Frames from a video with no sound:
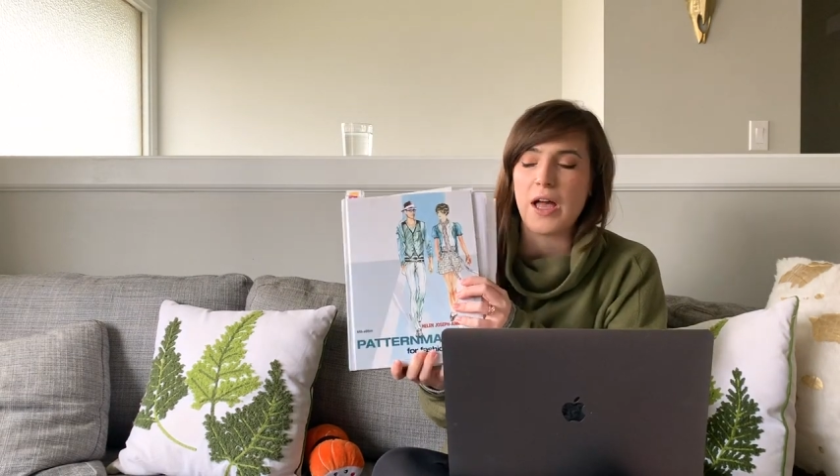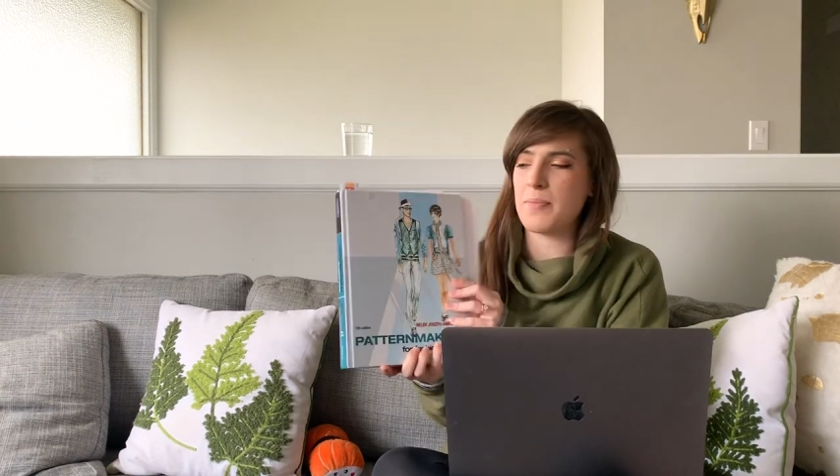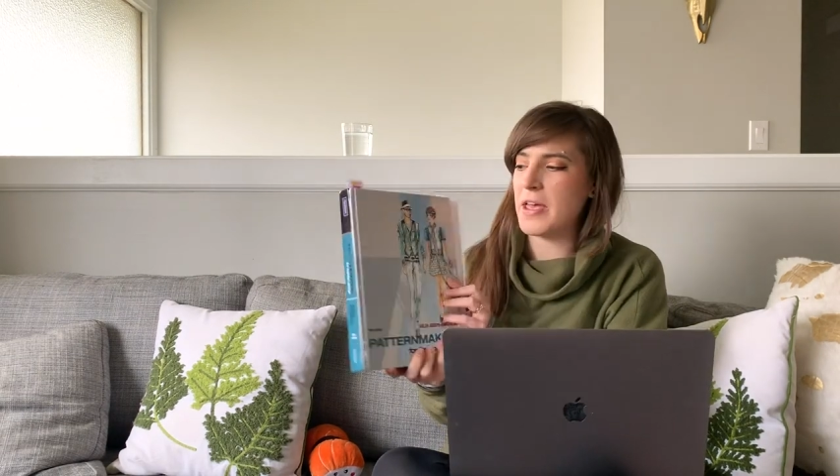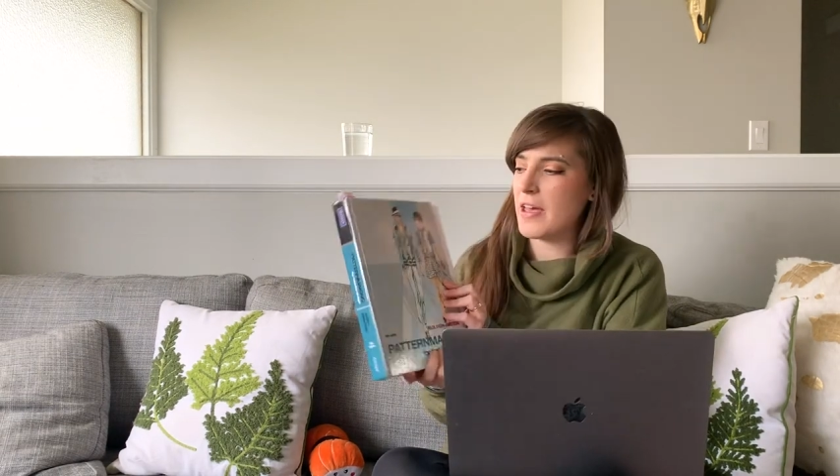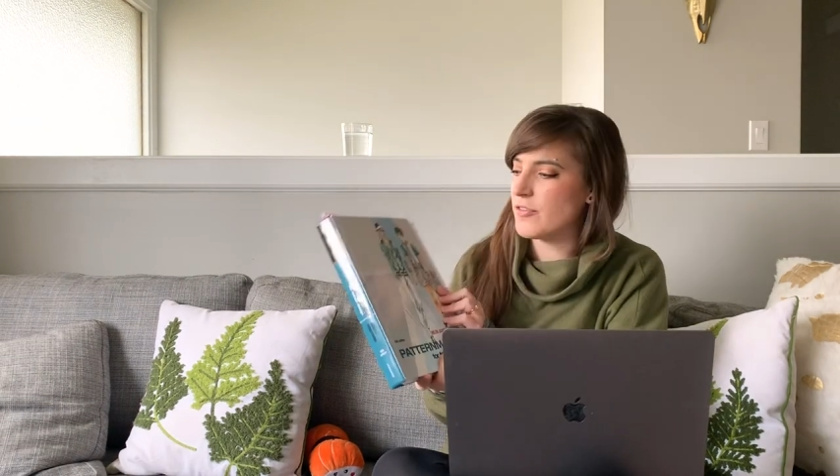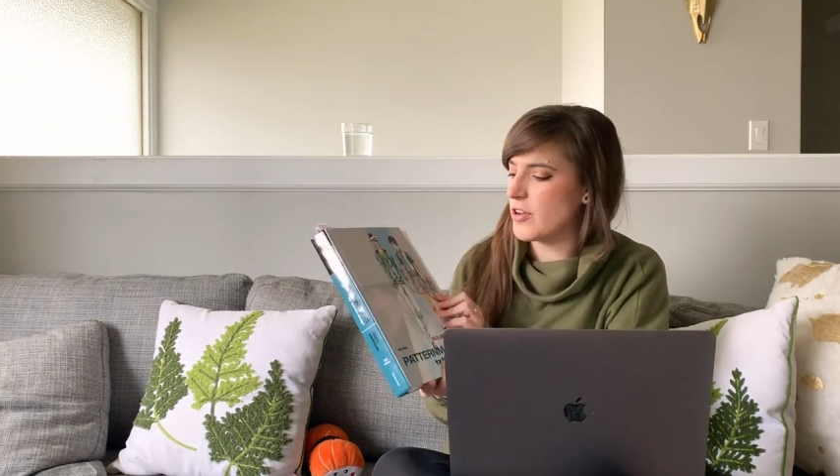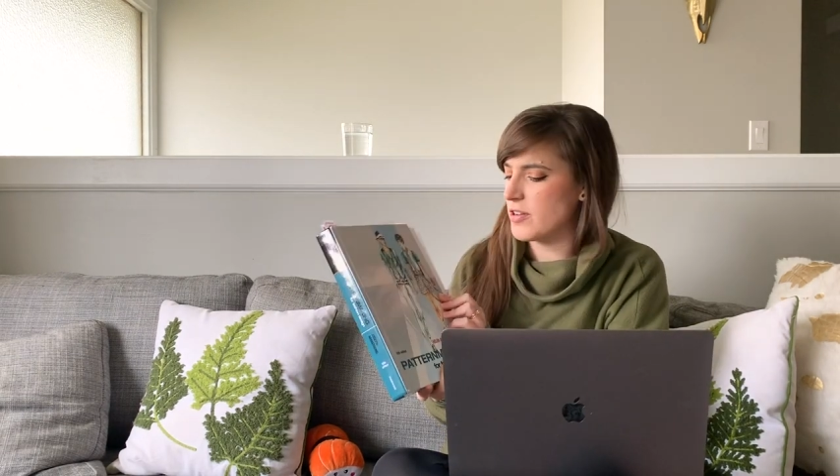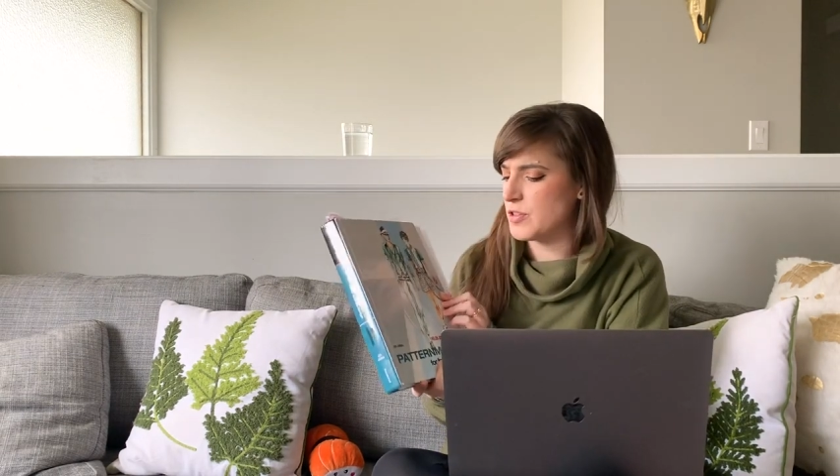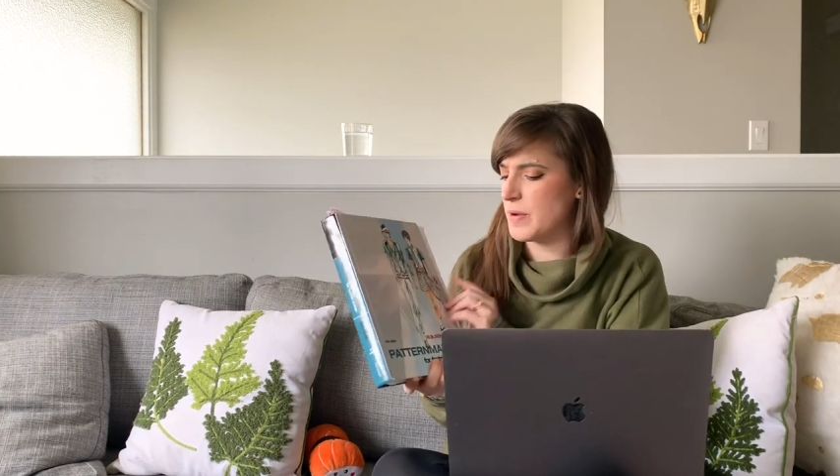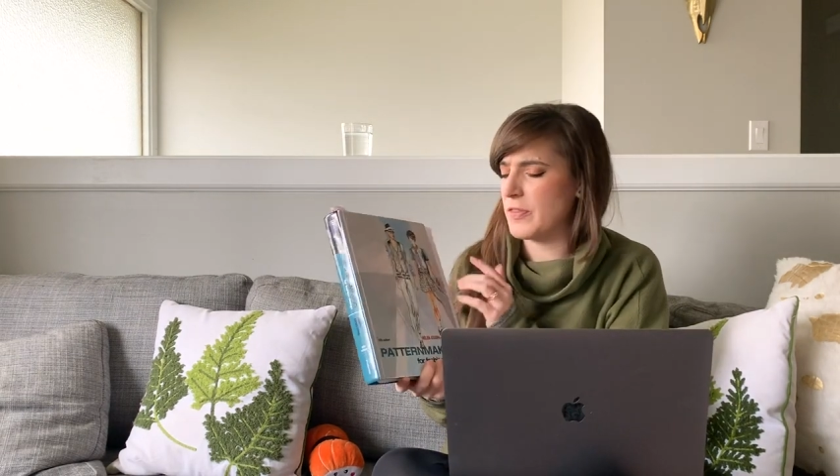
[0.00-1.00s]
I may have
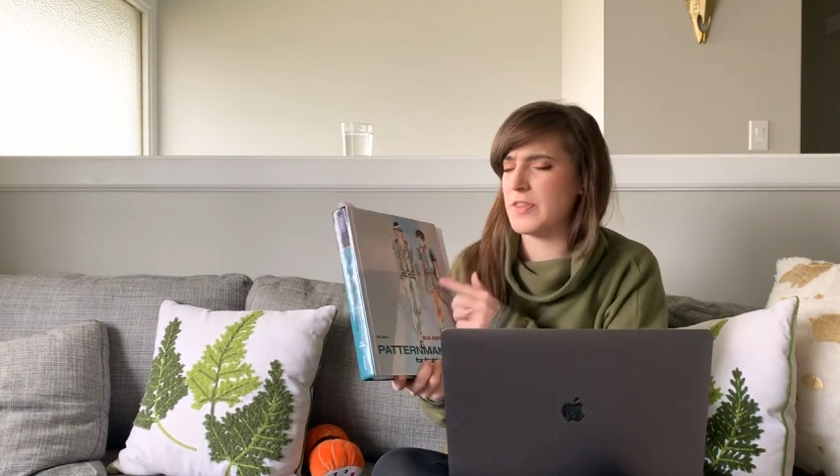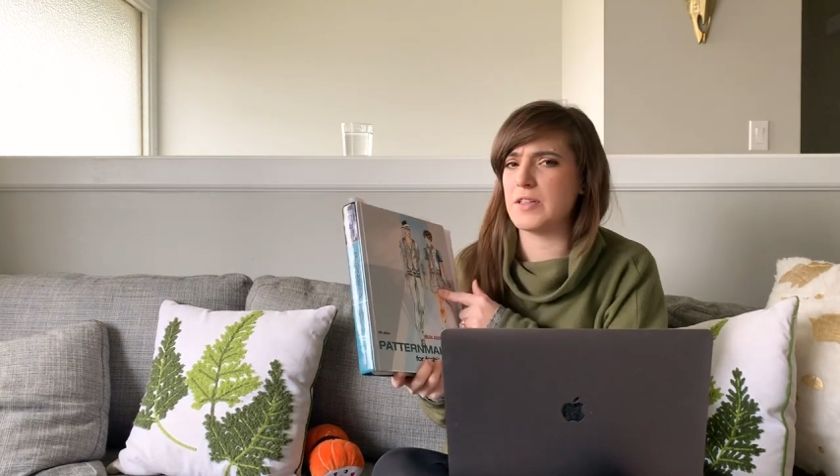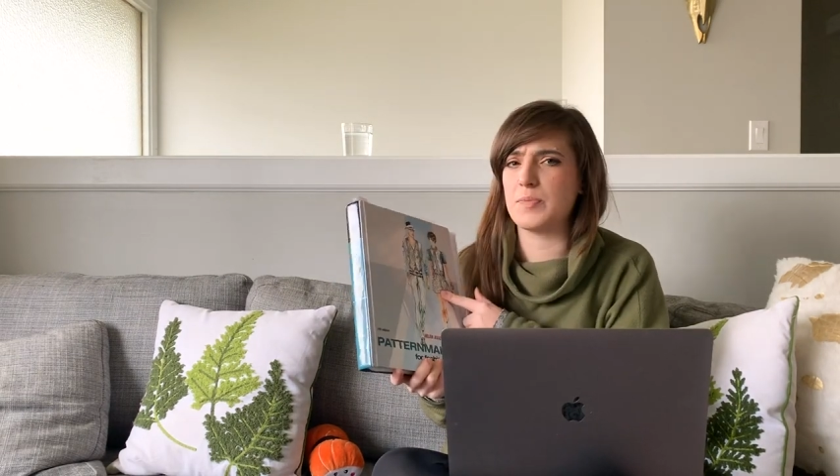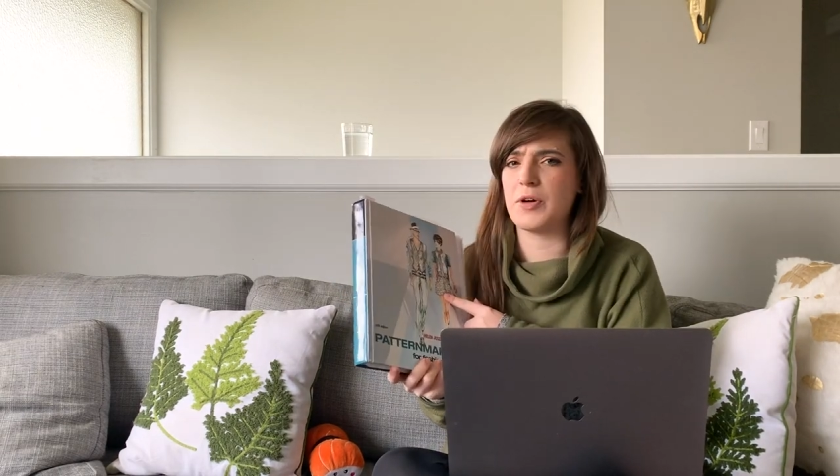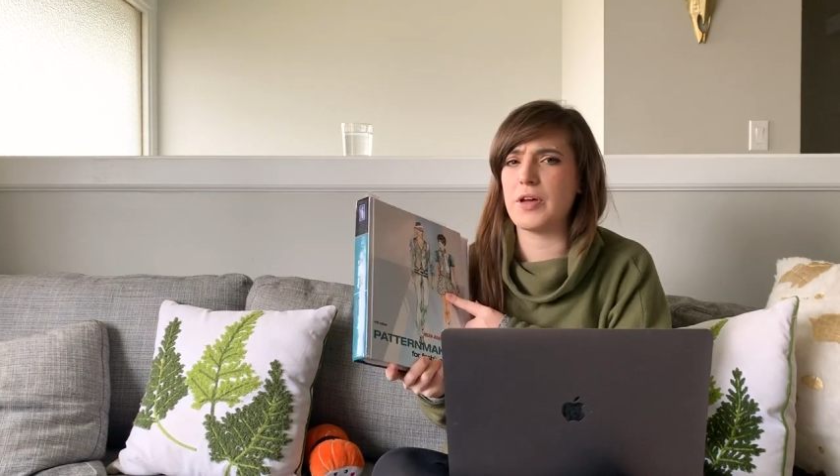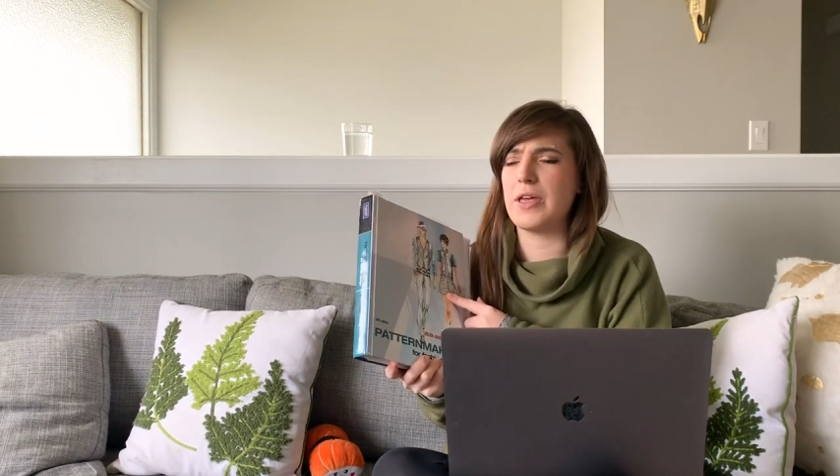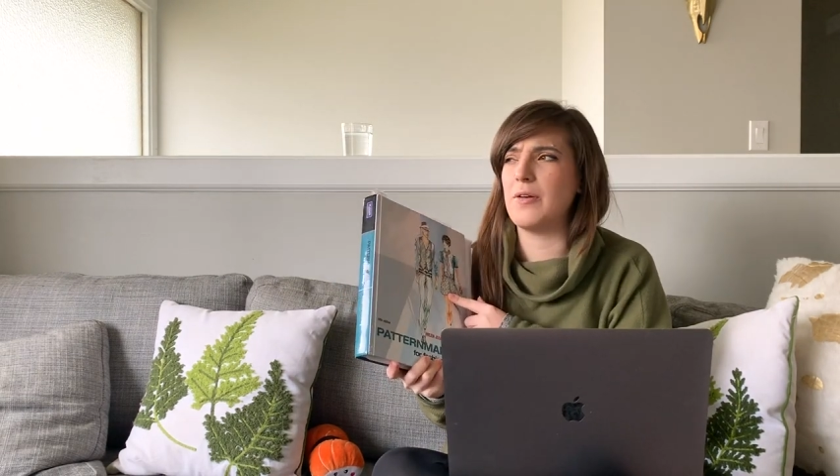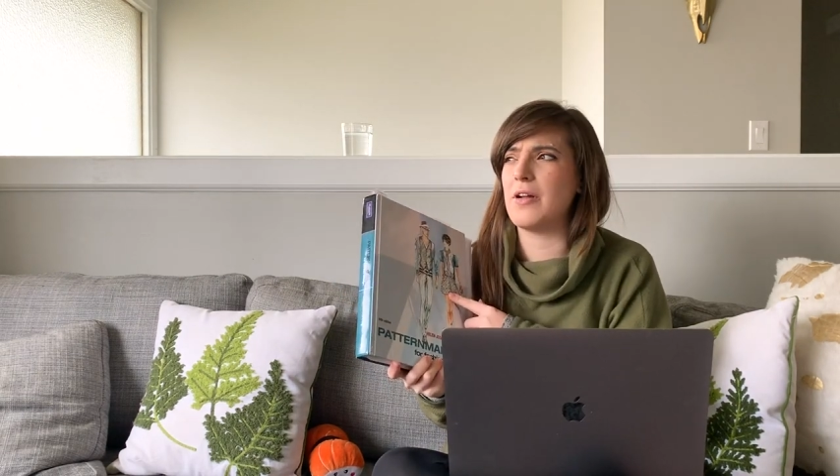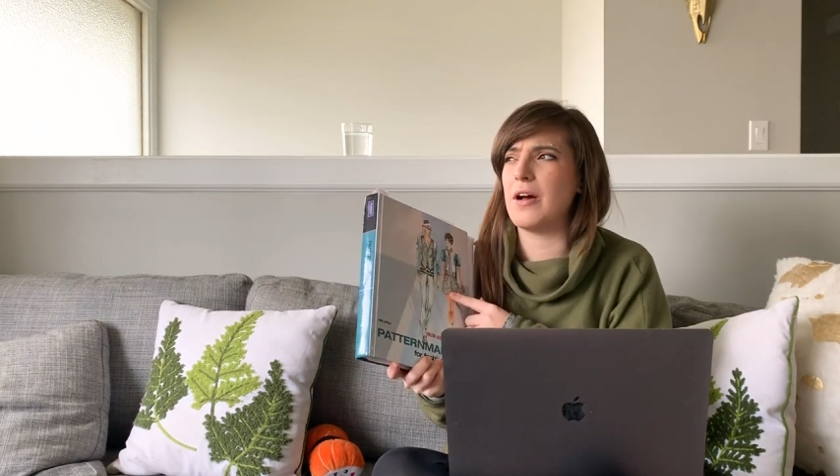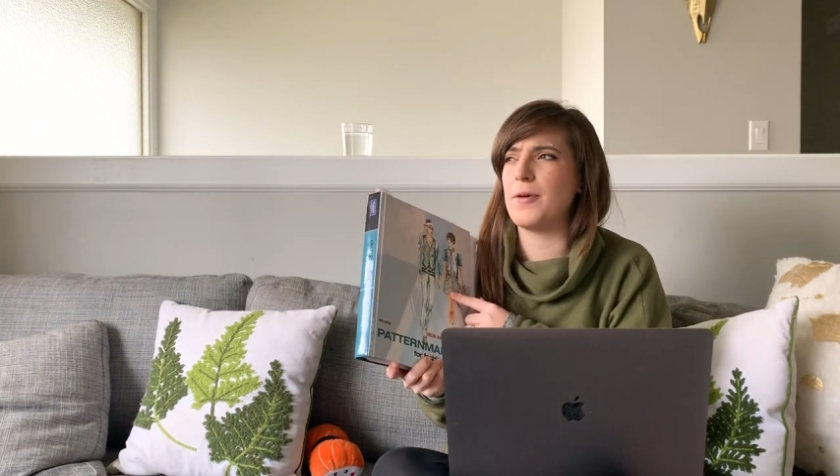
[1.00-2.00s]
talked about this book
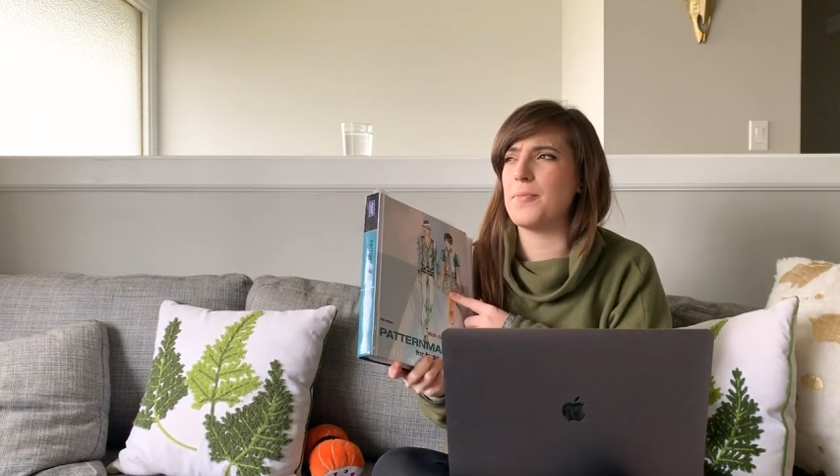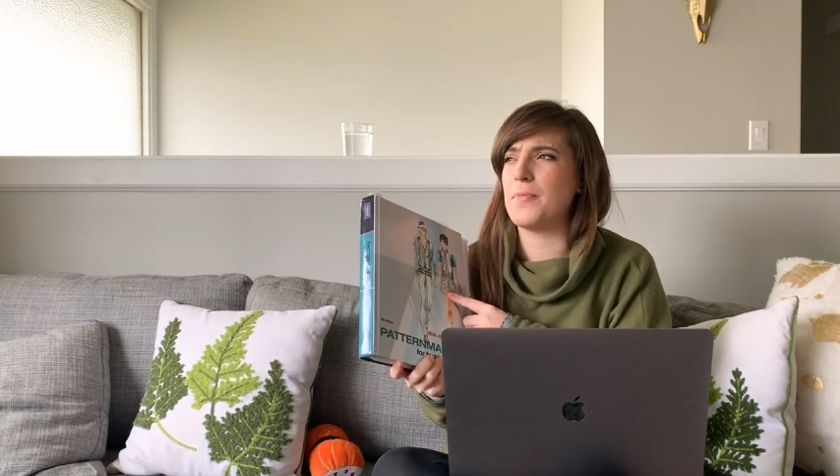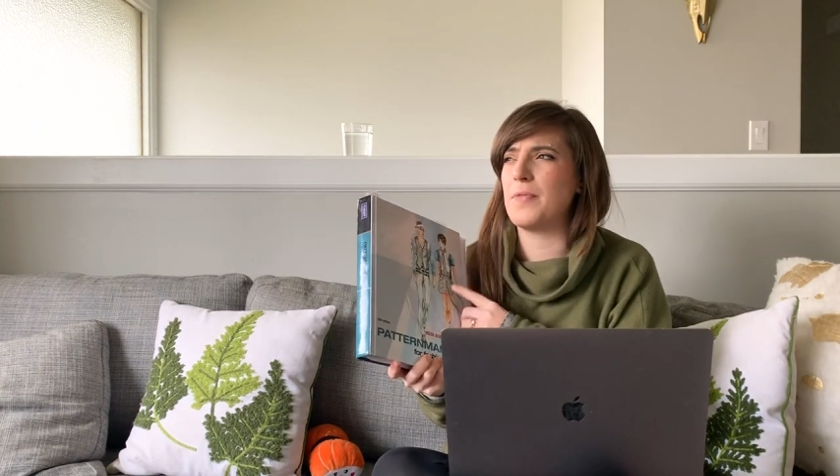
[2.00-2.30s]
in um,